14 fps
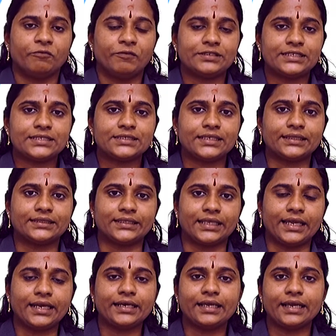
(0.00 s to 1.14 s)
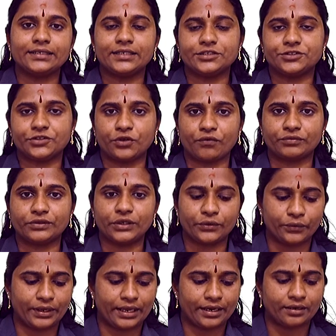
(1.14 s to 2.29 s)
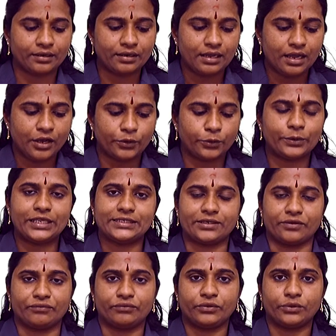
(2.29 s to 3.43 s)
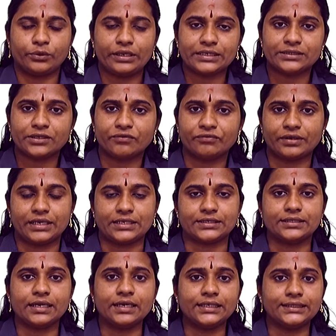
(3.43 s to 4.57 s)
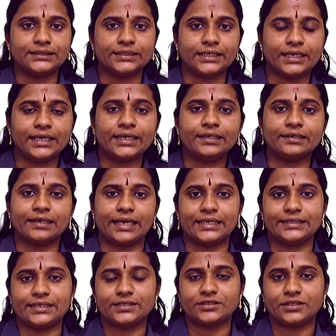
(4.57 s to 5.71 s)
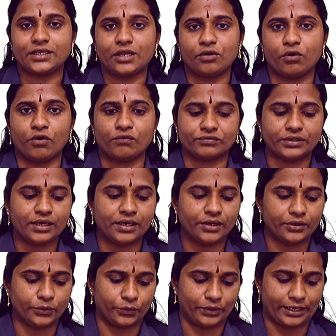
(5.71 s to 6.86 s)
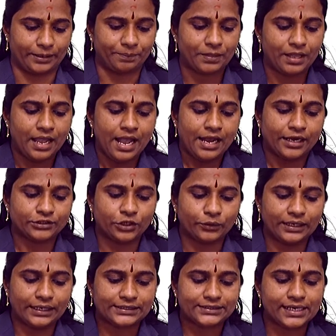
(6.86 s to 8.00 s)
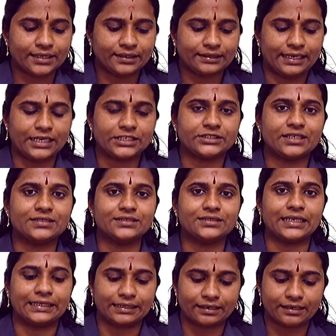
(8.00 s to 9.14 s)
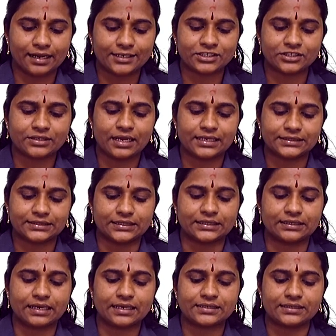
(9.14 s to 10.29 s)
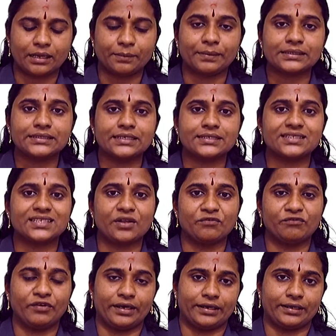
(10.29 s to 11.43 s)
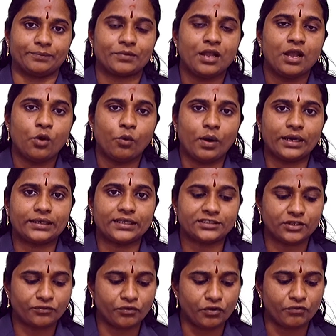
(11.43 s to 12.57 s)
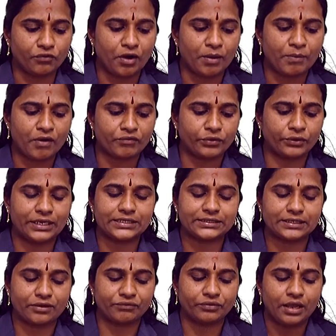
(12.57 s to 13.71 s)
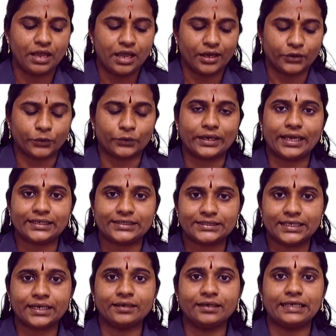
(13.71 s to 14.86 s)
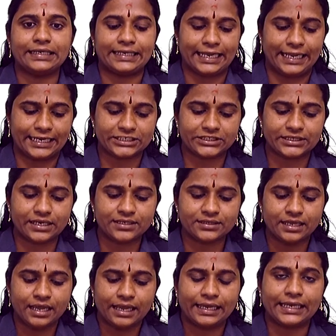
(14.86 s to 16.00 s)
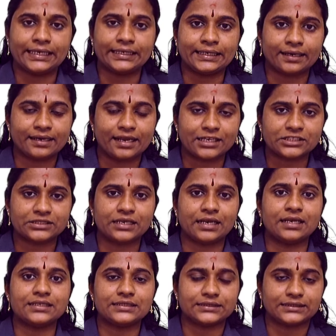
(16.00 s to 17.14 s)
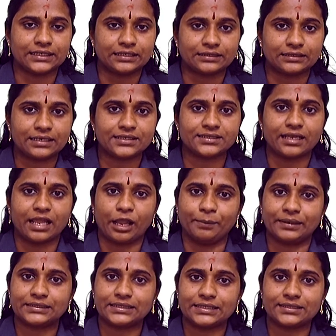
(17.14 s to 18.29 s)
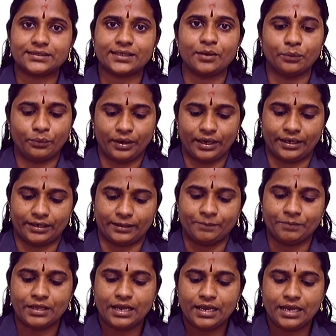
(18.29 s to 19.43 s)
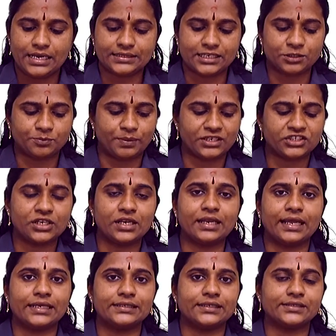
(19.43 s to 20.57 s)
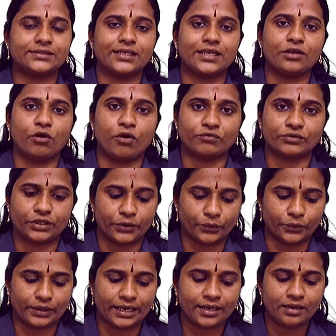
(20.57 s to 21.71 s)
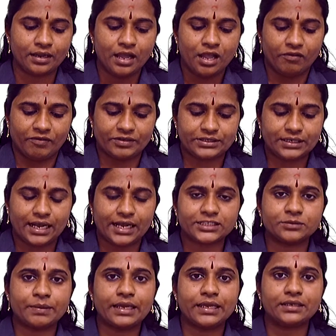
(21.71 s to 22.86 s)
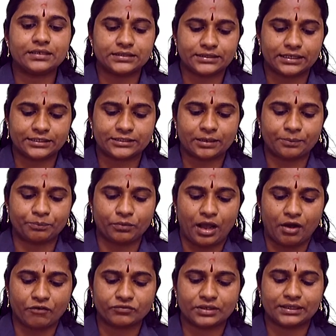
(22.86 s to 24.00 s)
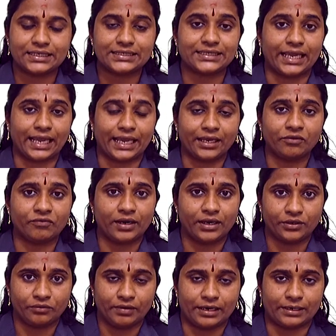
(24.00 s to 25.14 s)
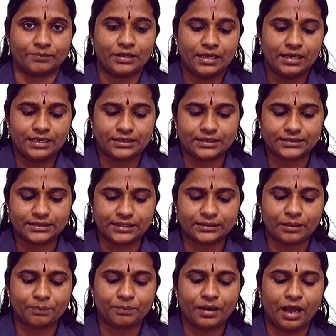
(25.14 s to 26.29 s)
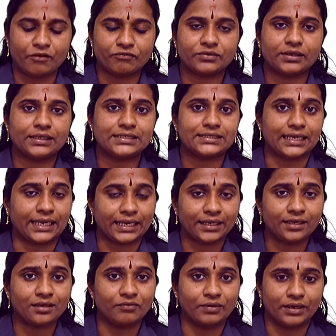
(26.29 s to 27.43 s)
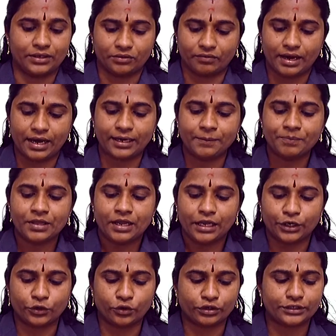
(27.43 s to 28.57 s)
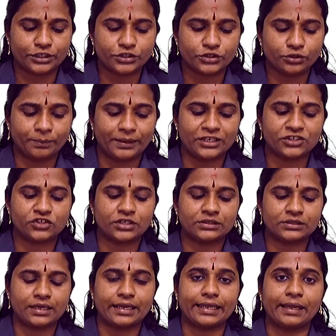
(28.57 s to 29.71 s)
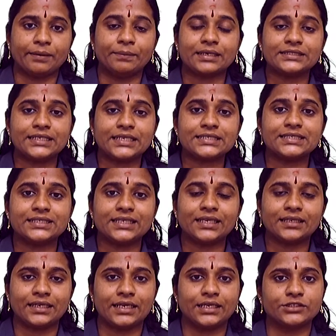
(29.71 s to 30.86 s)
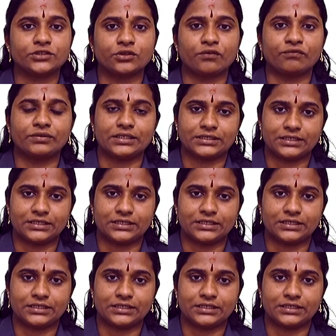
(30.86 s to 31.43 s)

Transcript: which is the third agency of the UN? UNICEF. UNICEF is the third agency of the UN. The United Nations International Children's Emergency Fund. What is the full form of UNICEF? United Nations International Children's Emergency Fund is a special agency of the UN which has been set up after the Second World War. It is set up after the Second World War in order to meeting the emergency needs of the